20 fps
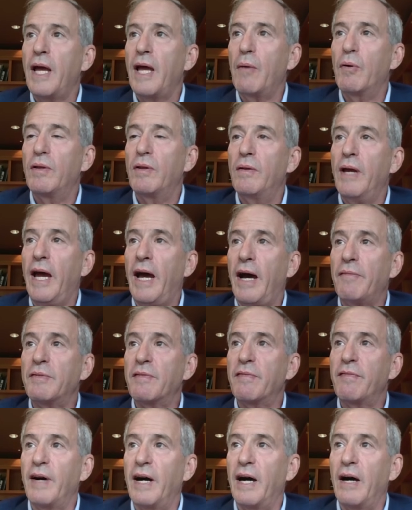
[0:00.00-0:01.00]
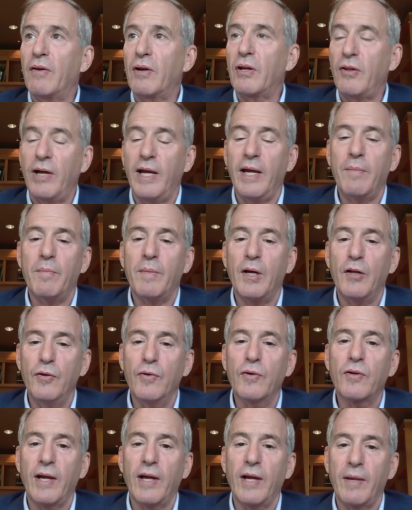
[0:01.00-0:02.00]
would have to file a
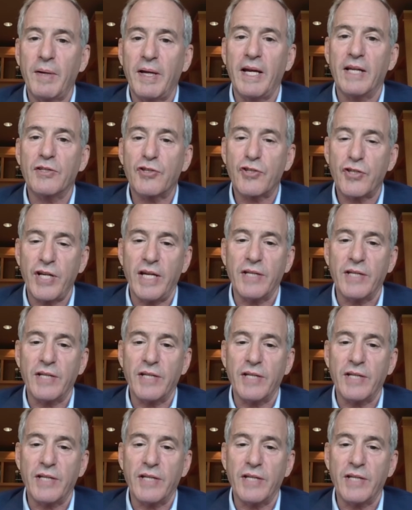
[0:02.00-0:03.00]
new claim against Chase.